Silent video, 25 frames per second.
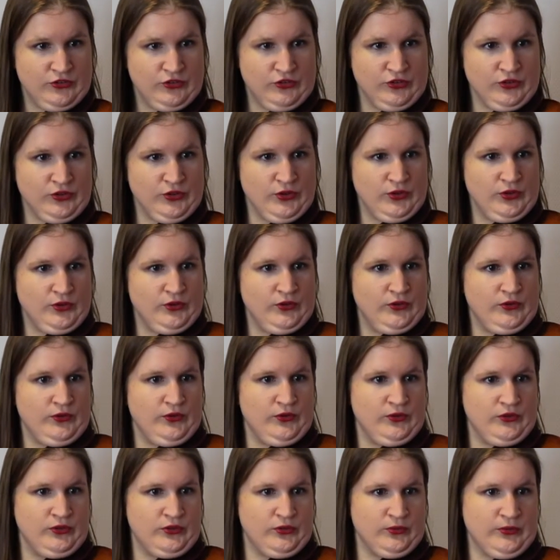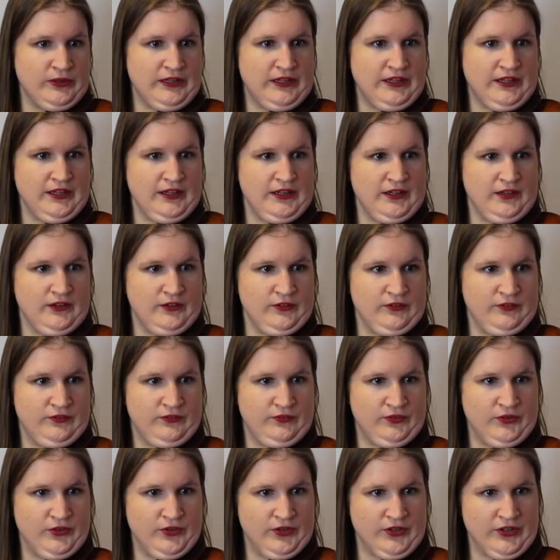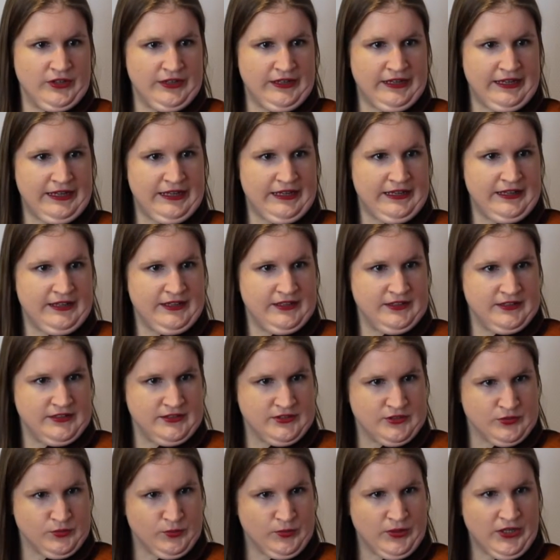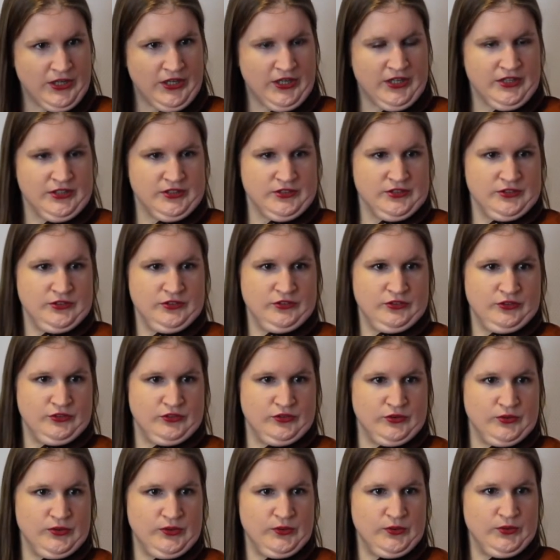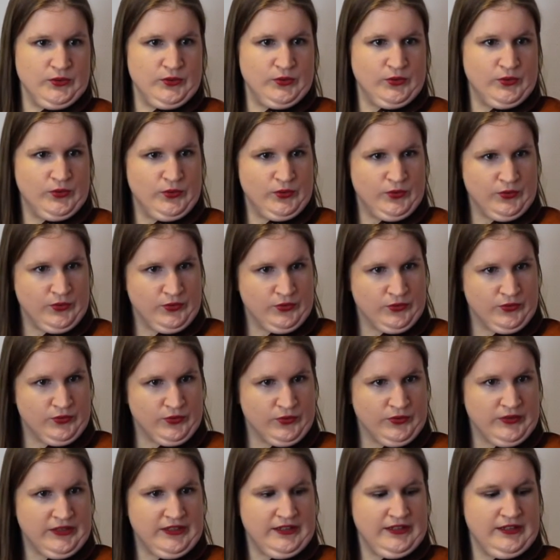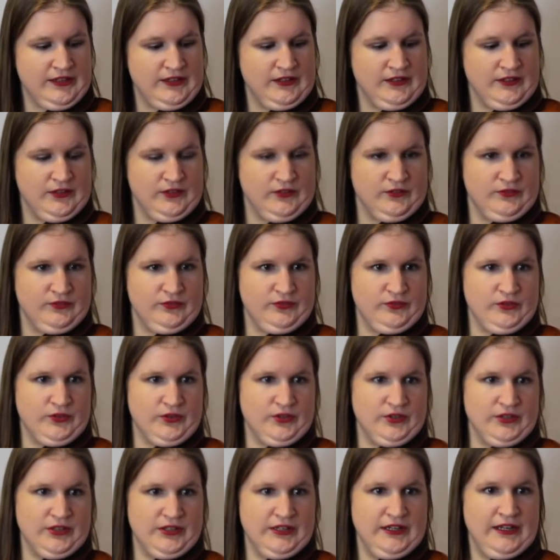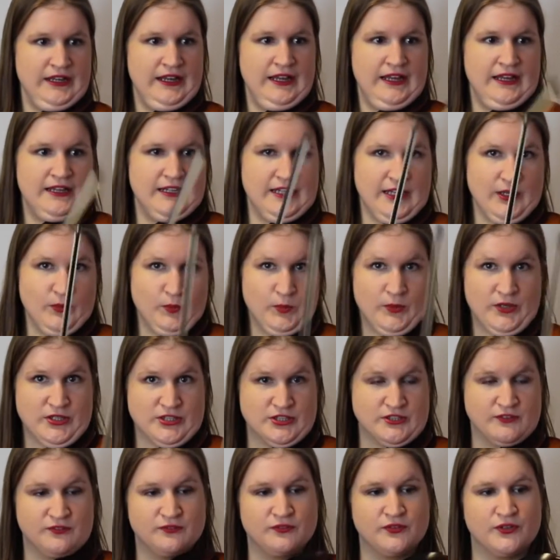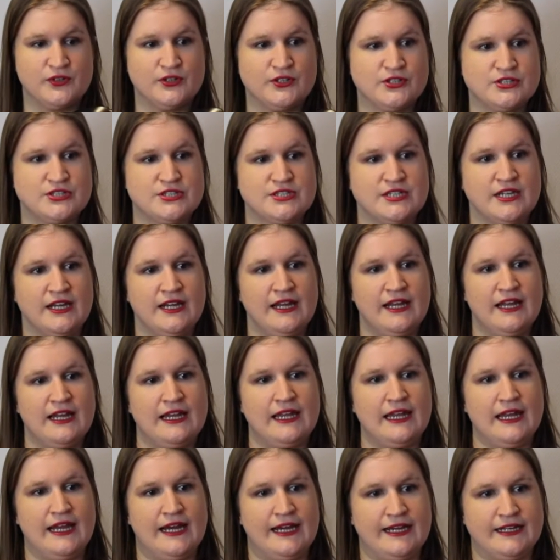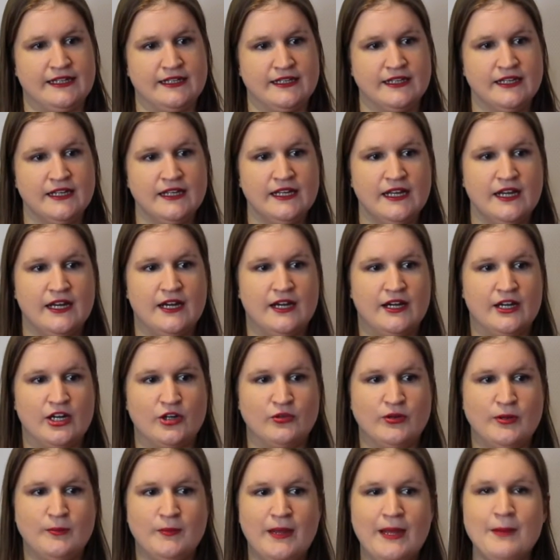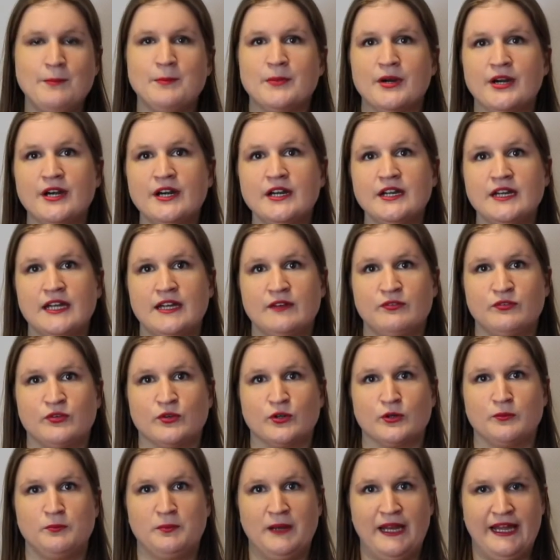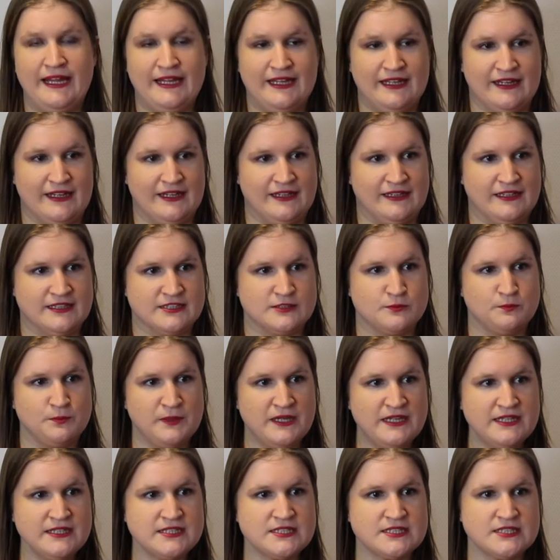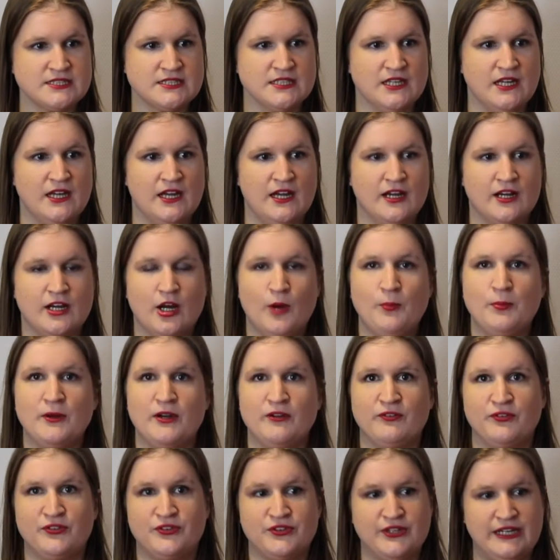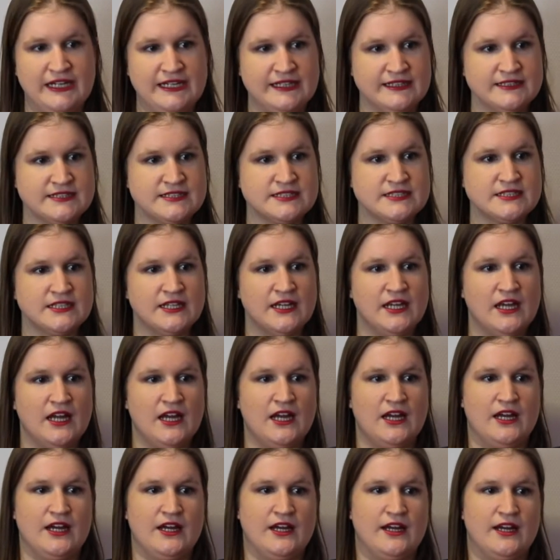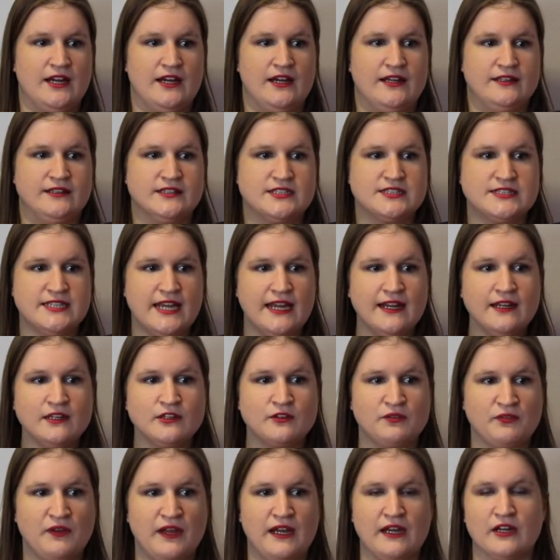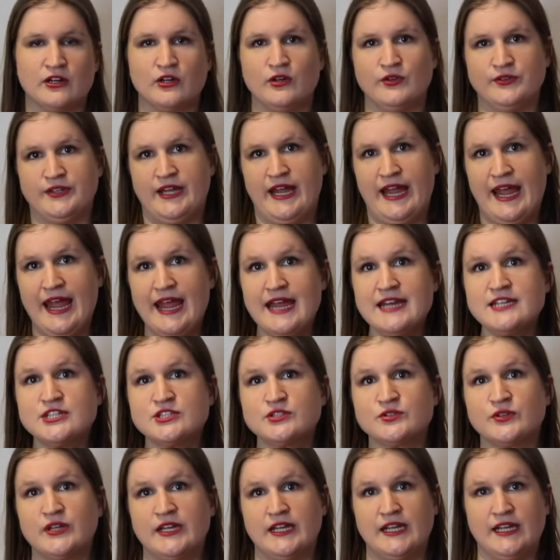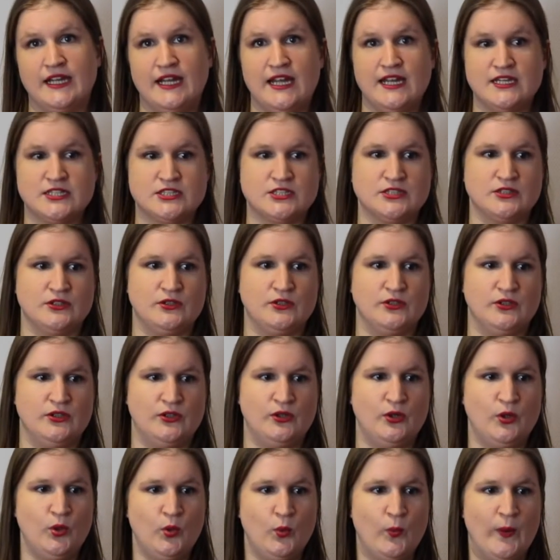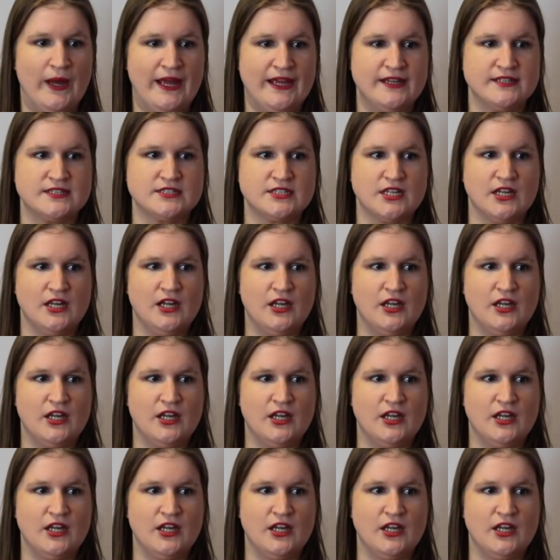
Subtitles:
2, 3, 4 and 1, 2, 3, 4. That was the first line. Remember, if you're playing this piece, a couple of things. The second finger on the A string is always